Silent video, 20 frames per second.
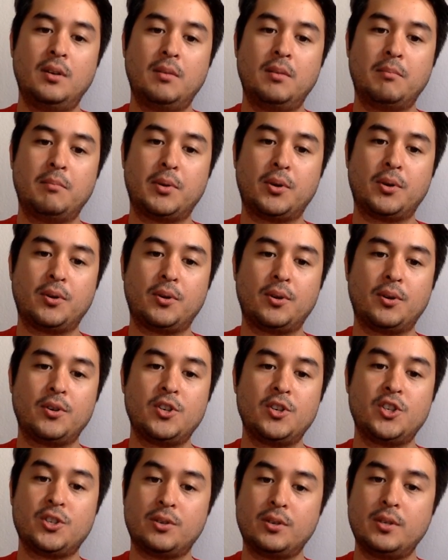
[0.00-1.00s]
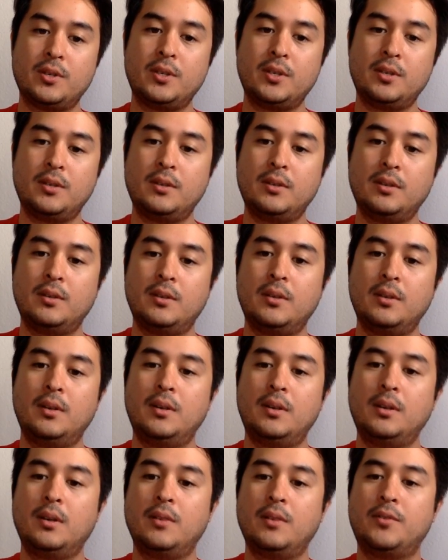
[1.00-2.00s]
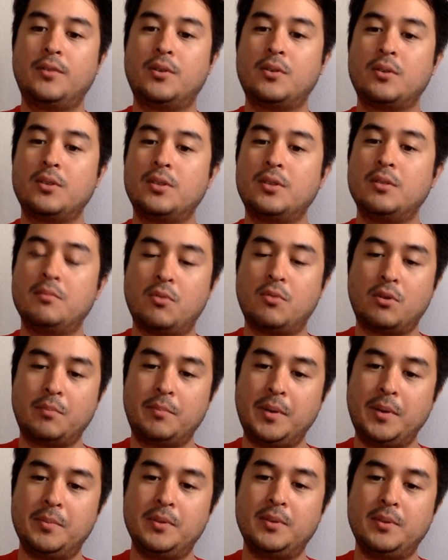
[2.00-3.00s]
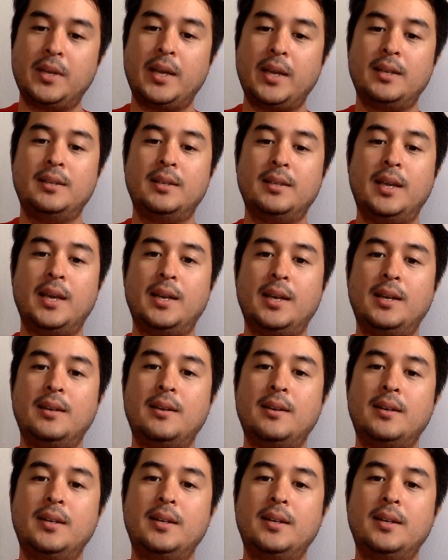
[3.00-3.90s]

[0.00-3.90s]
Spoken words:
per shirt. Of course, the more people that get in on it,